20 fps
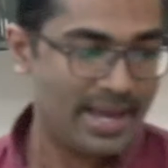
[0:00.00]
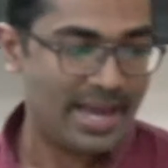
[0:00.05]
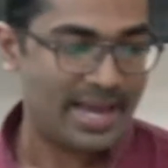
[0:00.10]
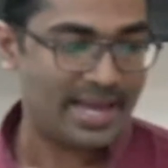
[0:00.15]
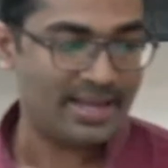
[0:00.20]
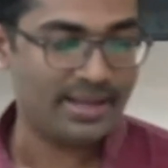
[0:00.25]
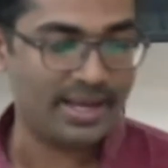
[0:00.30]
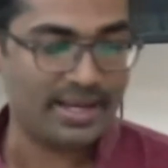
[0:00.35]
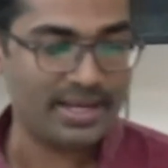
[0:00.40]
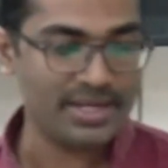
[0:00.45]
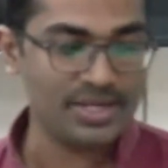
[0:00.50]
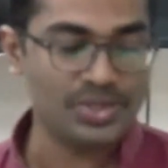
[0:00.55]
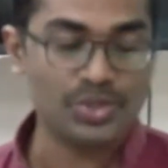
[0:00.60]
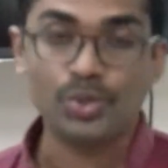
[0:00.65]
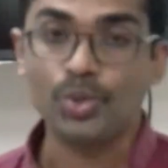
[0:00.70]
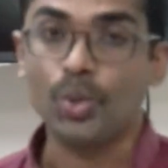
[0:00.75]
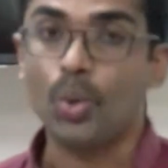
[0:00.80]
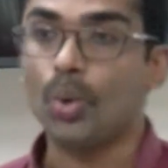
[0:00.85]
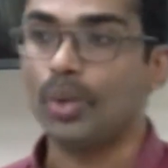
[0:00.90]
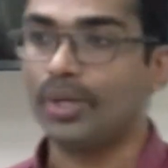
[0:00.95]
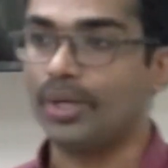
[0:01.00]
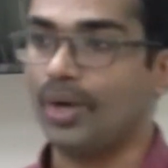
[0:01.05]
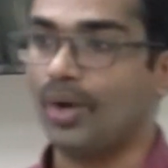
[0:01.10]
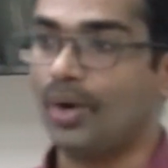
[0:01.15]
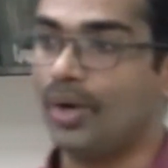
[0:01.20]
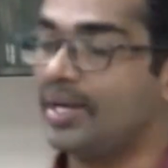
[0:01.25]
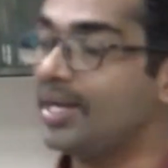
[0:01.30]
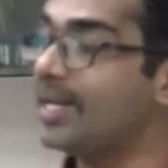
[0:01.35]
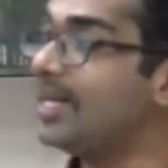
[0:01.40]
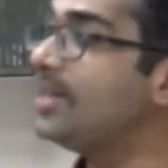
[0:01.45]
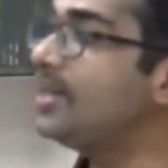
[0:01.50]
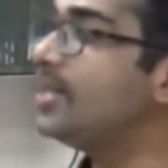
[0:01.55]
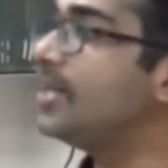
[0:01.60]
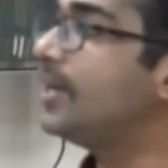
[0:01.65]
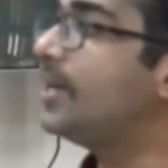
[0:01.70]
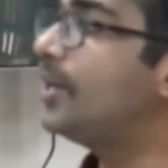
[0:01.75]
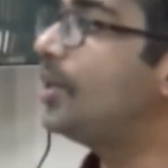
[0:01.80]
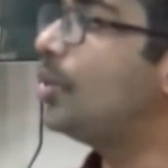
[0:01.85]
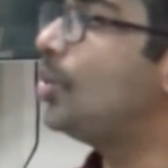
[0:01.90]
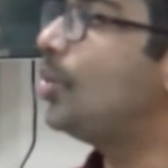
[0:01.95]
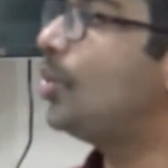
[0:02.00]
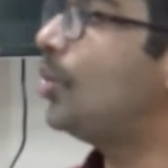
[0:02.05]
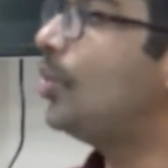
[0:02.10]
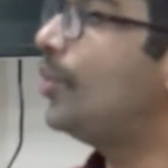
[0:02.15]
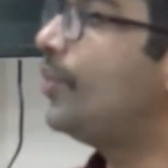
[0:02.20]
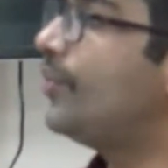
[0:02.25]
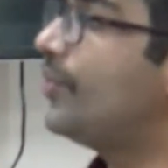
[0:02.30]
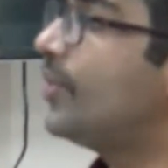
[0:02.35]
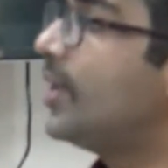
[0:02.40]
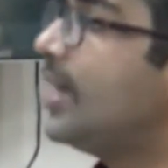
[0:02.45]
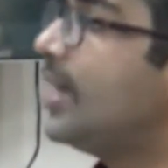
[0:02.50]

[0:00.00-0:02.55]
and they are in zone or in the groove,